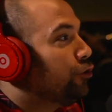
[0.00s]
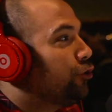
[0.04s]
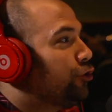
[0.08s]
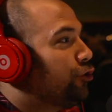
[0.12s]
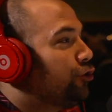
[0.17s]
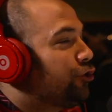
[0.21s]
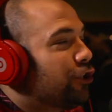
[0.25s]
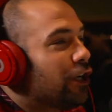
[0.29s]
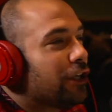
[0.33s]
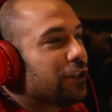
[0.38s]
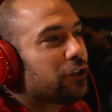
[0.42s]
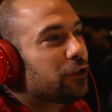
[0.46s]

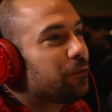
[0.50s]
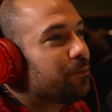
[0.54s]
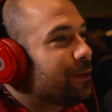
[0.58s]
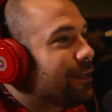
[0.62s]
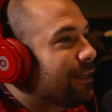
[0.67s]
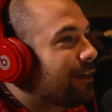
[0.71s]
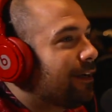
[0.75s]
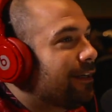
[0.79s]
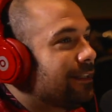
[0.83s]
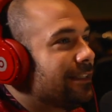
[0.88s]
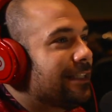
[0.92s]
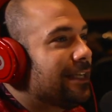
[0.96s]
just
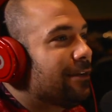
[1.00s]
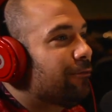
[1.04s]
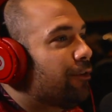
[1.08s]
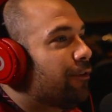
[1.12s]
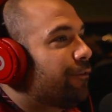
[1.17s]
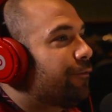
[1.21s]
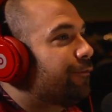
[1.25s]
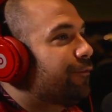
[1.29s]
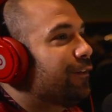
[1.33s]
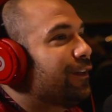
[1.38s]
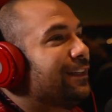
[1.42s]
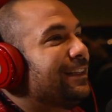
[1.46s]
because they were
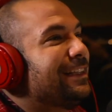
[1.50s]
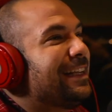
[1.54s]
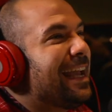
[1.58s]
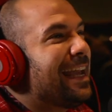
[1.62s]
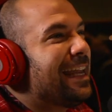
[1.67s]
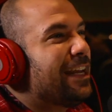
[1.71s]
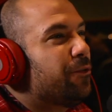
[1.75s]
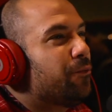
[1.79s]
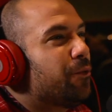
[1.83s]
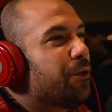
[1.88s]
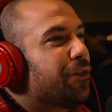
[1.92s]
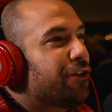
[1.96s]

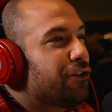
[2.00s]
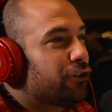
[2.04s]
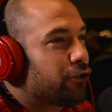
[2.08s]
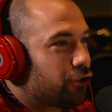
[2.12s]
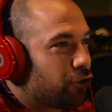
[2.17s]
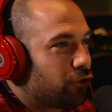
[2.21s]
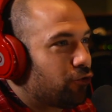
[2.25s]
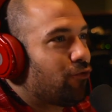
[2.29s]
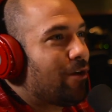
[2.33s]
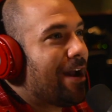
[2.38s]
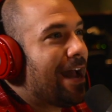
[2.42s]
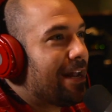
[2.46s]
affiliated with a
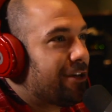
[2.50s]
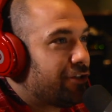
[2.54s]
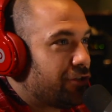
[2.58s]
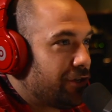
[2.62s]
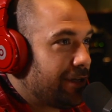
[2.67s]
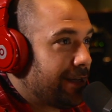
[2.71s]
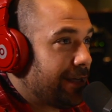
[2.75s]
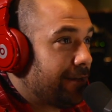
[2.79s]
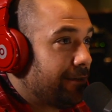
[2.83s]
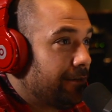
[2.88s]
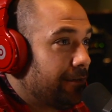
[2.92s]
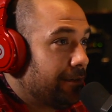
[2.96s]

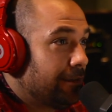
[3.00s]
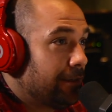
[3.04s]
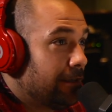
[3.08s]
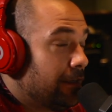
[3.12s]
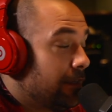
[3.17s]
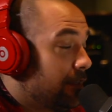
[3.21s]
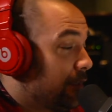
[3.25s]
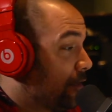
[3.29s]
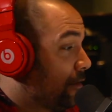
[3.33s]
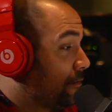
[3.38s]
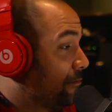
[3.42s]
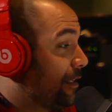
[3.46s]
tragedy.
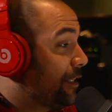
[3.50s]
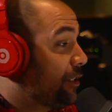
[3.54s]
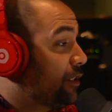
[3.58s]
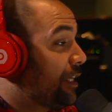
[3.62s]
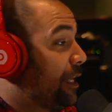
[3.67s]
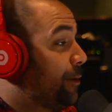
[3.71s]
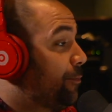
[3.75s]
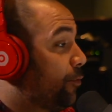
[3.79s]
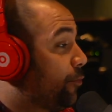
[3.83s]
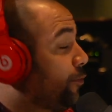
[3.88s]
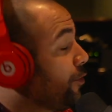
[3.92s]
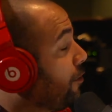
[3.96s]
Let's
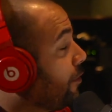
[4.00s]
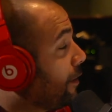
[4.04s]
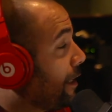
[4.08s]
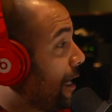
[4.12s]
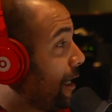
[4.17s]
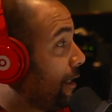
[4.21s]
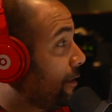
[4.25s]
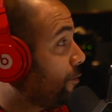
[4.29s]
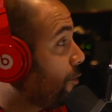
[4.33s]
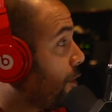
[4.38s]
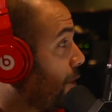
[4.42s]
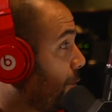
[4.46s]
keep it real,
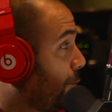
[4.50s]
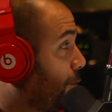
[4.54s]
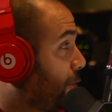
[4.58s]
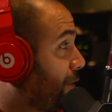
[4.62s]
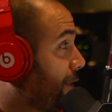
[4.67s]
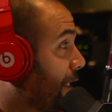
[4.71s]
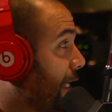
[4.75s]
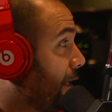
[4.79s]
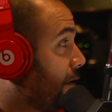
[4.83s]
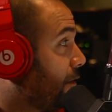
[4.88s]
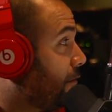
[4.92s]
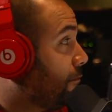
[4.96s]
guys.
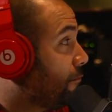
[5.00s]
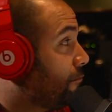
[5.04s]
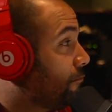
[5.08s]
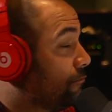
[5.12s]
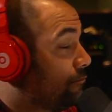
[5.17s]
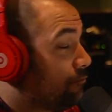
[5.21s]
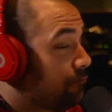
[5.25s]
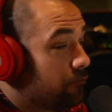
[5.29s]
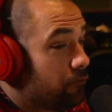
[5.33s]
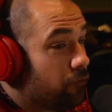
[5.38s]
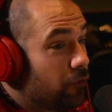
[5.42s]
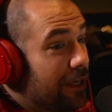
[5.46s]
100%.
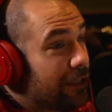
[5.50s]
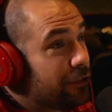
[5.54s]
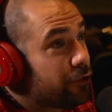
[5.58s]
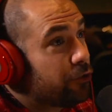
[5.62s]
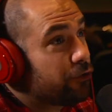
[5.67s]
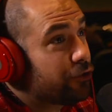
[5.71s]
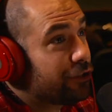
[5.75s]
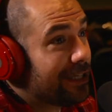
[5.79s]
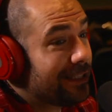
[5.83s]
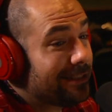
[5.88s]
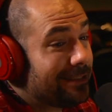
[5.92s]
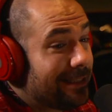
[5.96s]

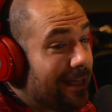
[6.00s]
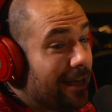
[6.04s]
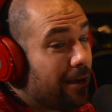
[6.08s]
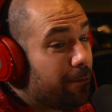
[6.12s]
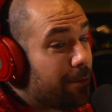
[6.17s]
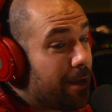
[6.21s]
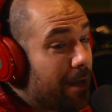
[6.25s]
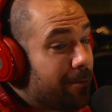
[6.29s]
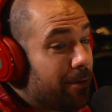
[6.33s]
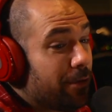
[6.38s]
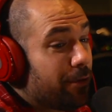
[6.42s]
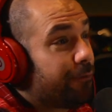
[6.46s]
Rachel Jeantel
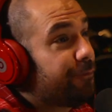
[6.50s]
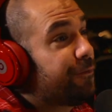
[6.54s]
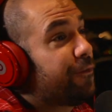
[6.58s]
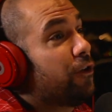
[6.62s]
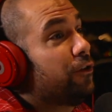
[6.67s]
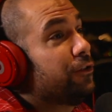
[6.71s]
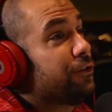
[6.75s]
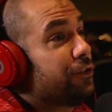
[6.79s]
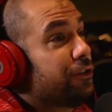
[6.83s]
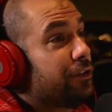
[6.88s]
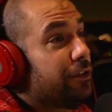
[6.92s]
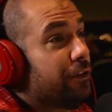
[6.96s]
may be the
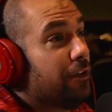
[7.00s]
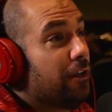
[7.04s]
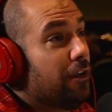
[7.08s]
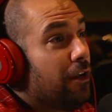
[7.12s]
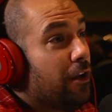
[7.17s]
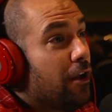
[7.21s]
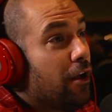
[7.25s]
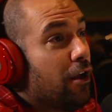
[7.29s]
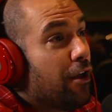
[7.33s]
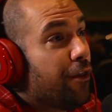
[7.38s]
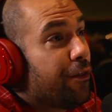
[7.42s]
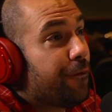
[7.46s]
first
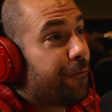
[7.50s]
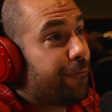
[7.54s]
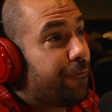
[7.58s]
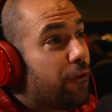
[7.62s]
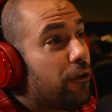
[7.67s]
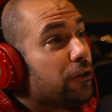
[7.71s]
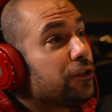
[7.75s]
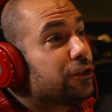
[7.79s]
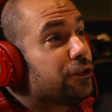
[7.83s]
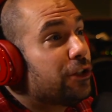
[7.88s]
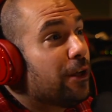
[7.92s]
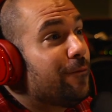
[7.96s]
the
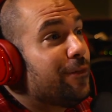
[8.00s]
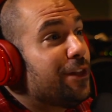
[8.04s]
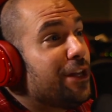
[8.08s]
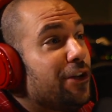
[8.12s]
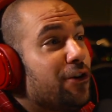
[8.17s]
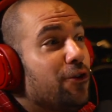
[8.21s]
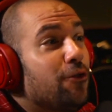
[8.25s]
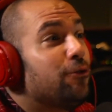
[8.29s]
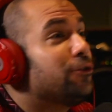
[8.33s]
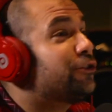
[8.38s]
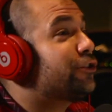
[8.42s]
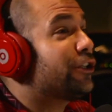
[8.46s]
first of the
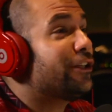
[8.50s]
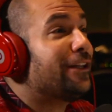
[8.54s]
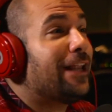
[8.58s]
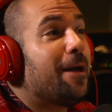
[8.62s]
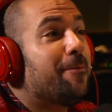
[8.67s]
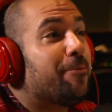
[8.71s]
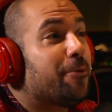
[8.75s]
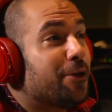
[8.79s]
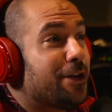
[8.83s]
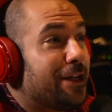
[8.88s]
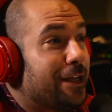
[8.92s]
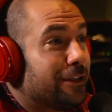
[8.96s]
new
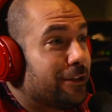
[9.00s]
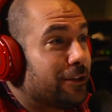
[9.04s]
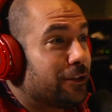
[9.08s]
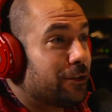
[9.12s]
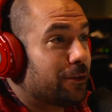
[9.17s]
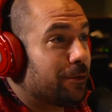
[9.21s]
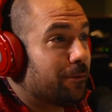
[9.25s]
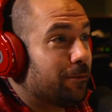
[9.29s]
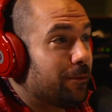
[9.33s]
celebrities.